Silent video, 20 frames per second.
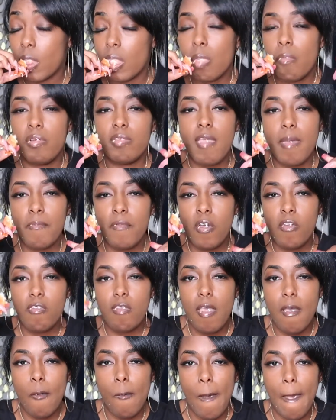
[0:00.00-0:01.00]
But they moved
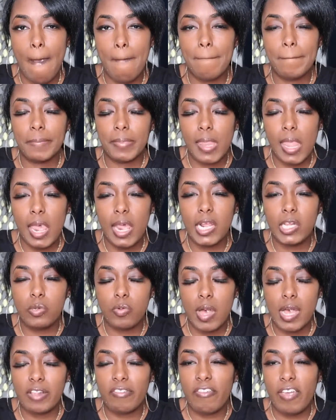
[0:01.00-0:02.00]
in with
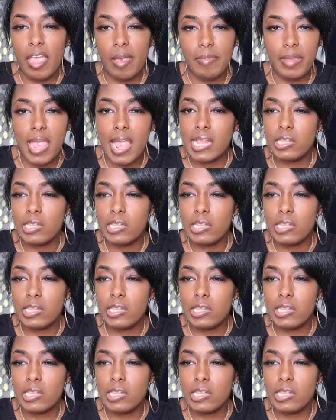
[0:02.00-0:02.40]
Antoine's family.